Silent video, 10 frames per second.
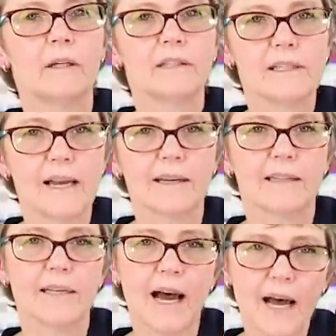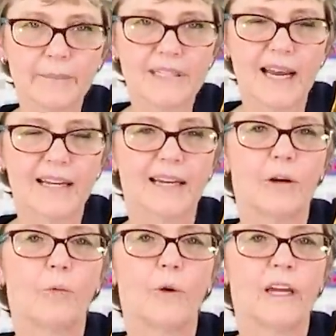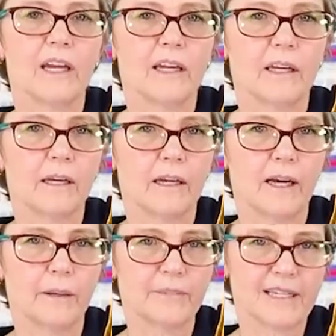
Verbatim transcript: decided to update it, we um,